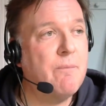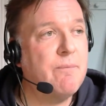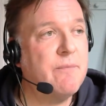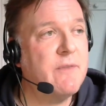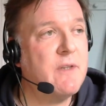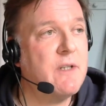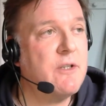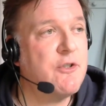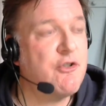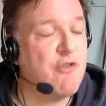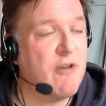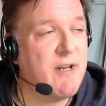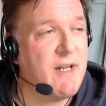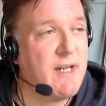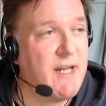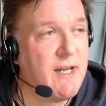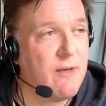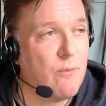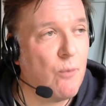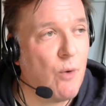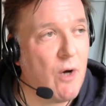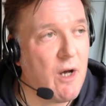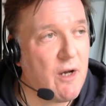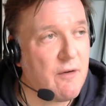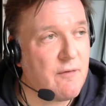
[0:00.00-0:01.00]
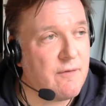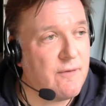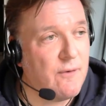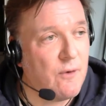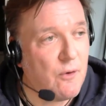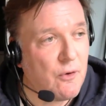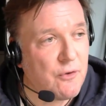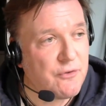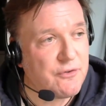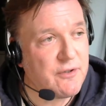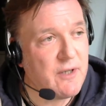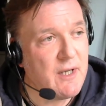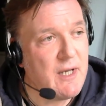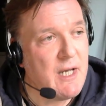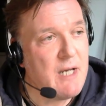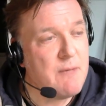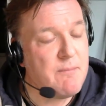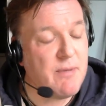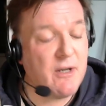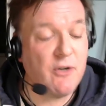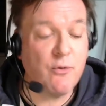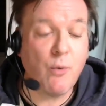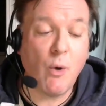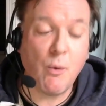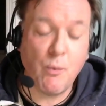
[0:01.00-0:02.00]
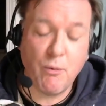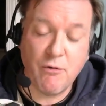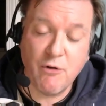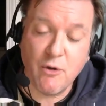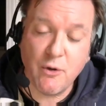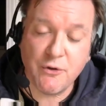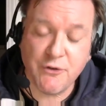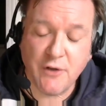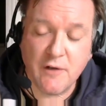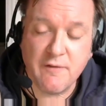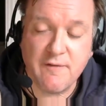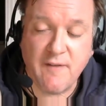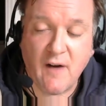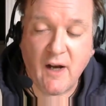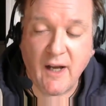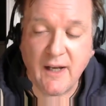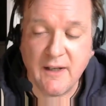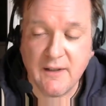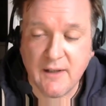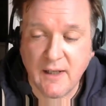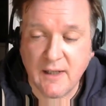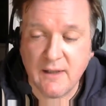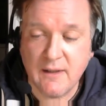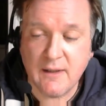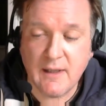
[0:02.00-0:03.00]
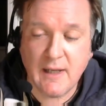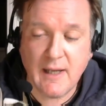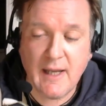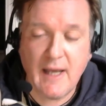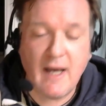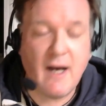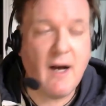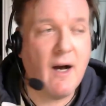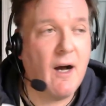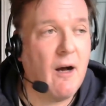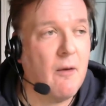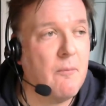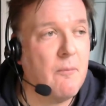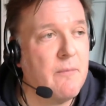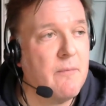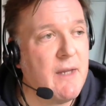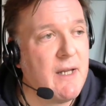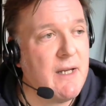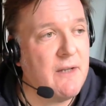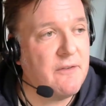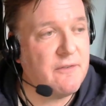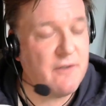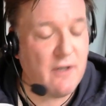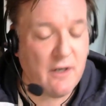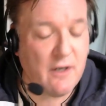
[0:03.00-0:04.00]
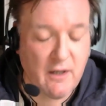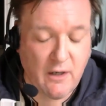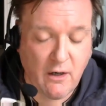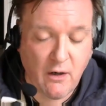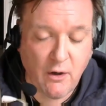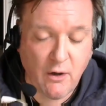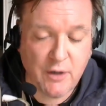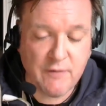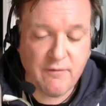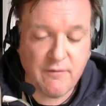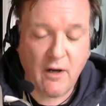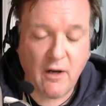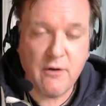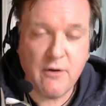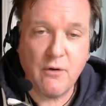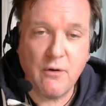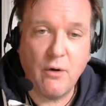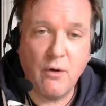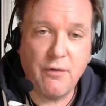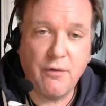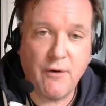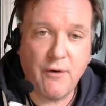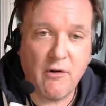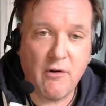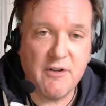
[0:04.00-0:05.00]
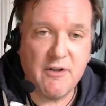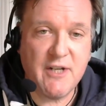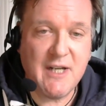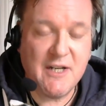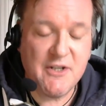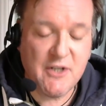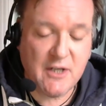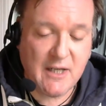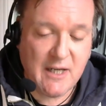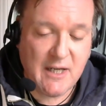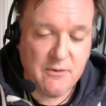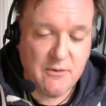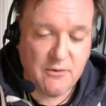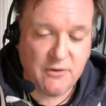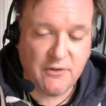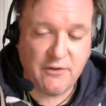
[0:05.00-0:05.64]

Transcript: shrinking workforce because what we're also finding is that a lot of local authority educational